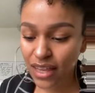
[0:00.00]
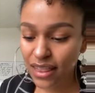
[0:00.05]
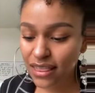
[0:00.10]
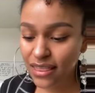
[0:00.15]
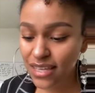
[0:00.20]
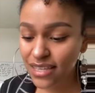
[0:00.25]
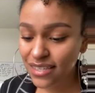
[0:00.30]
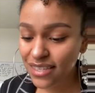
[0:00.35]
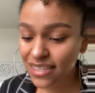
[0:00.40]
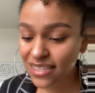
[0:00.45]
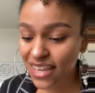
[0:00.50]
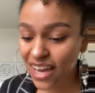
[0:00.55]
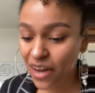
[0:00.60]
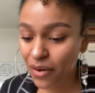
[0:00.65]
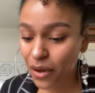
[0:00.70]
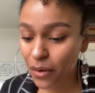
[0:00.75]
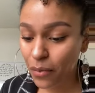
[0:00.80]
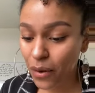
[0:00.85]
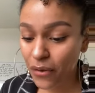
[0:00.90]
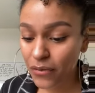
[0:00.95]
and this is
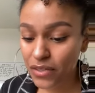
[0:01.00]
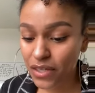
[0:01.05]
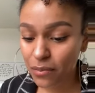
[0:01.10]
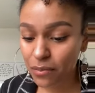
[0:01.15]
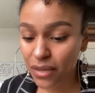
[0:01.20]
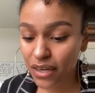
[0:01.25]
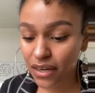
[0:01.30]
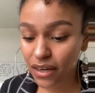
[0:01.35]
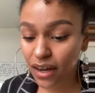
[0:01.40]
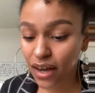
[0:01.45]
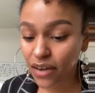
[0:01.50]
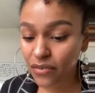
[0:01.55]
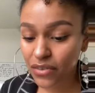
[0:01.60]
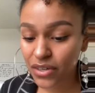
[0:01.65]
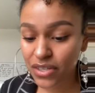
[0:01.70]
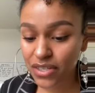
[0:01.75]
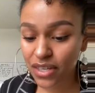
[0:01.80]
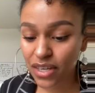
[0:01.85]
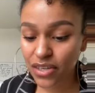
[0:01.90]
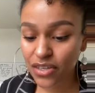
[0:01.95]
how I wound up in a
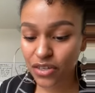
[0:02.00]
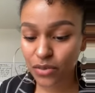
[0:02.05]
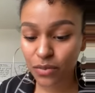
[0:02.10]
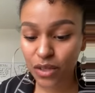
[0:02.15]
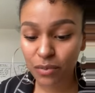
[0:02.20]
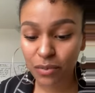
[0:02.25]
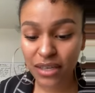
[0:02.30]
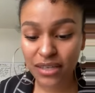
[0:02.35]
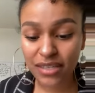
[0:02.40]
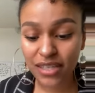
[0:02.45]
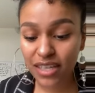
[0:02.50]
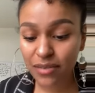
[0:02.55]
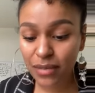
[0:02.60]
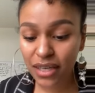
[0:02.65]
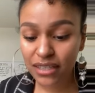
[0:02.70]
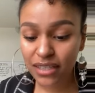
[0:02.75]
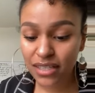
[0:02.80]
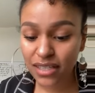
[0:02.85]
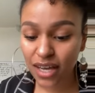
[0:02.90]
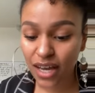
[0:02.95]
conversation with my
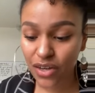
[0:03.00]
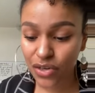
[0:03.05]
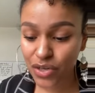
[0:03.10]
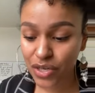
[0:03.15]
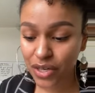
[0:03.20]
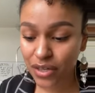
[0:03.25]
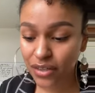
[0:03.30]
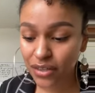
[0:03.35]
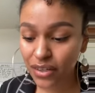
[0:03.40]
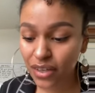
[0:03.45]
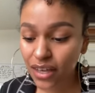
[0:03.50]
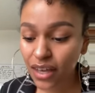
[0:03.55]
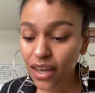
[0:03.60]
teammate Natasha,